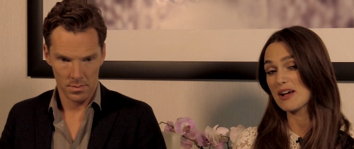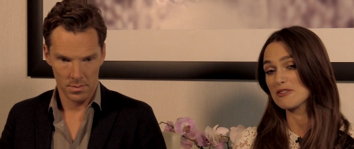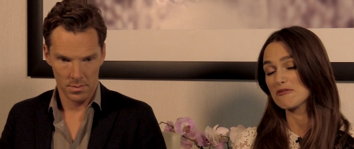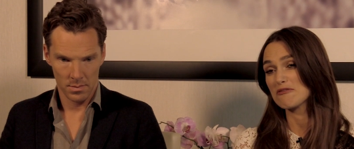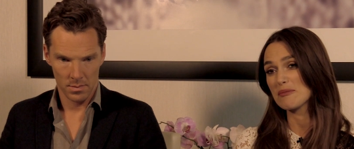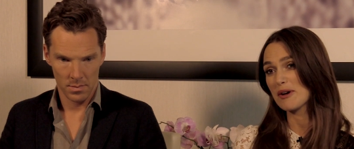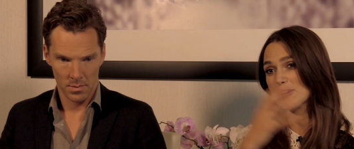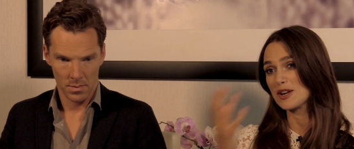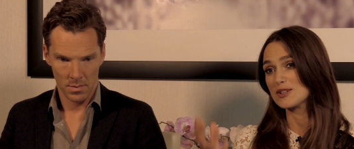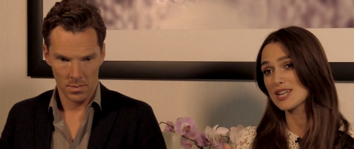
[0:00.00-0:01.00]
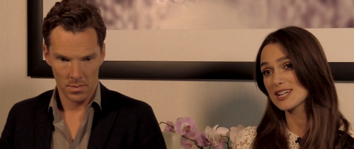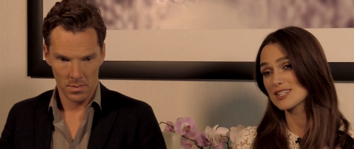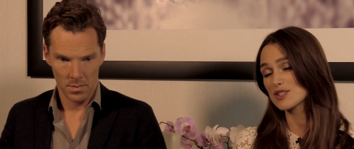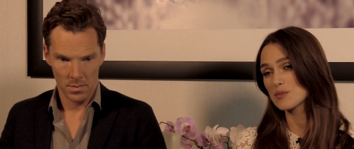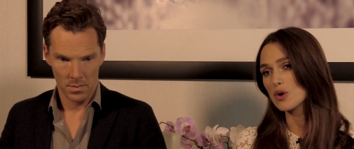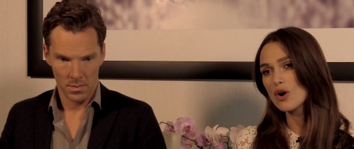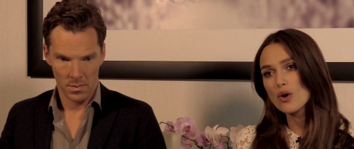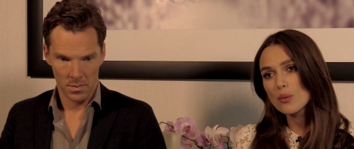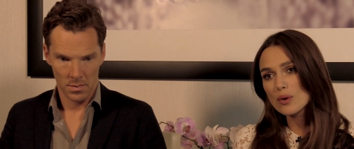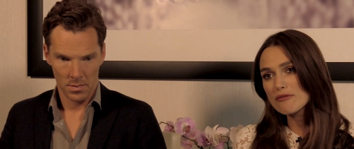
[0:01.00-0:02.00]
Speaker 1: male and female, you know, sexism, or
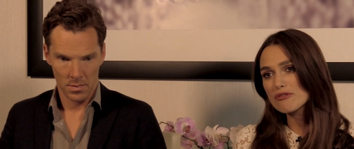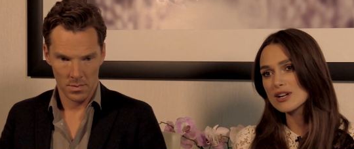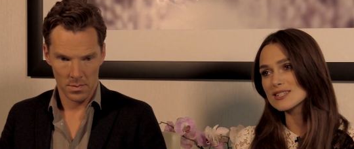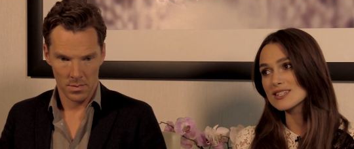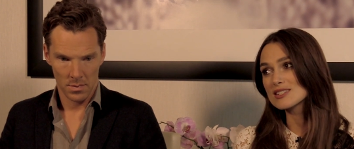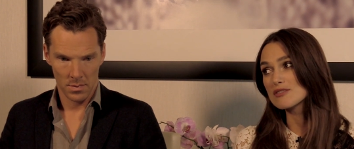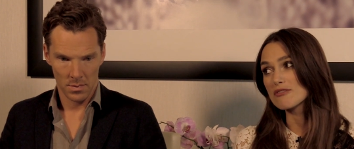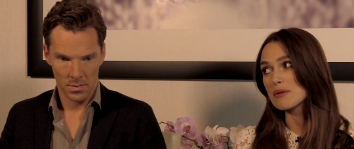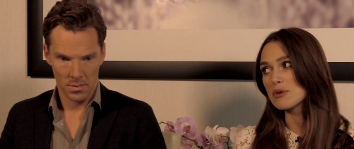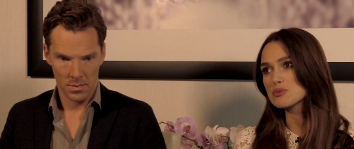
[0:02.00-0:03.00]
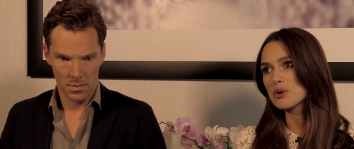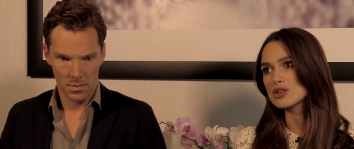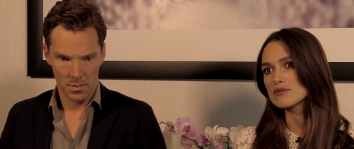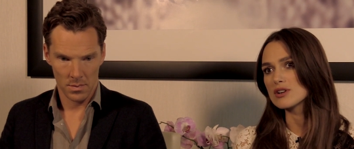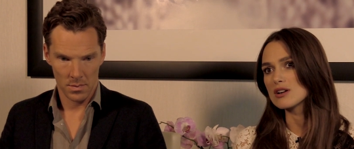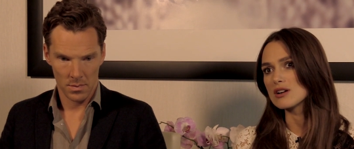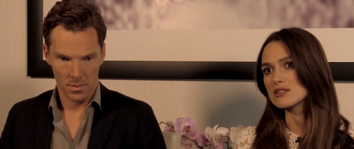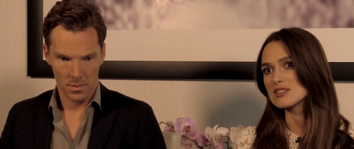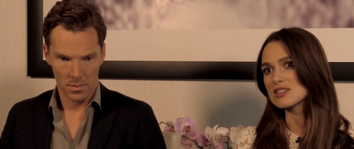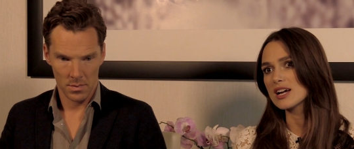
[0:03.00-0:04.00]
mm. whatever it is. It's still very much part of our,
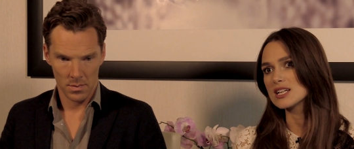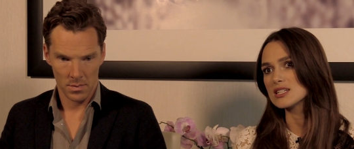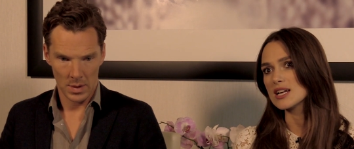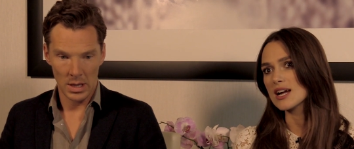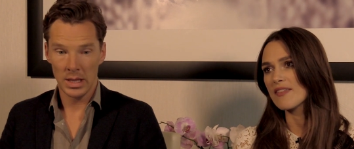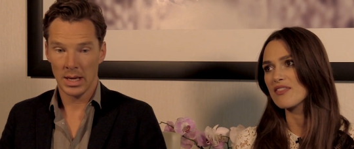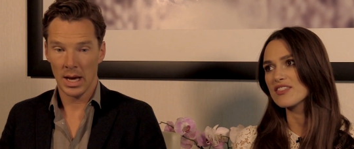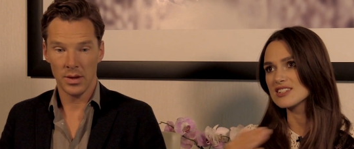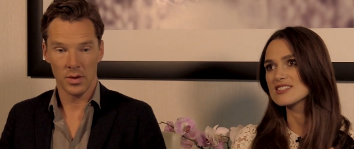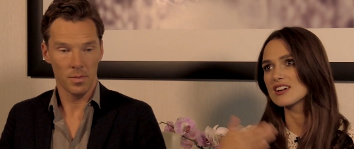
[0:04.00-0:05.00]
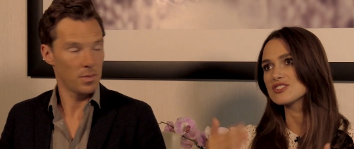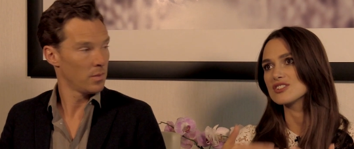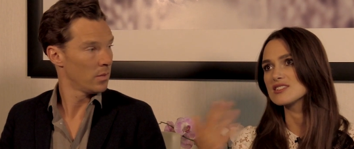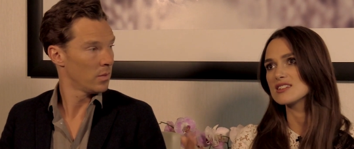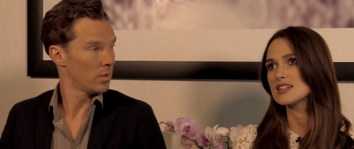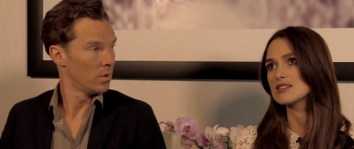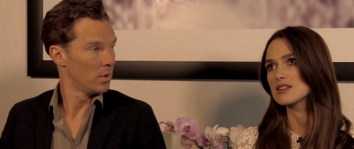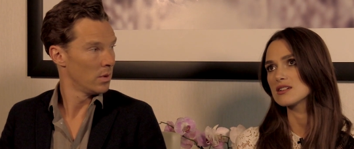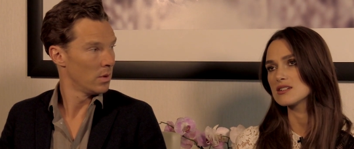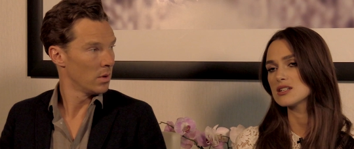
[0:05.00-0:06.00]
our society, and, and the, the discussions need
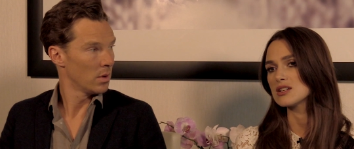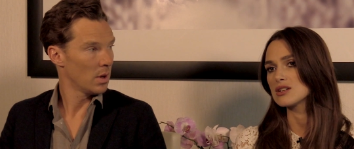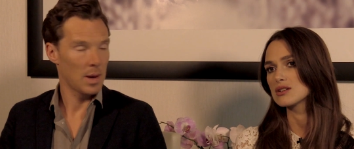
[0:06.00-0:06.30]
to continue.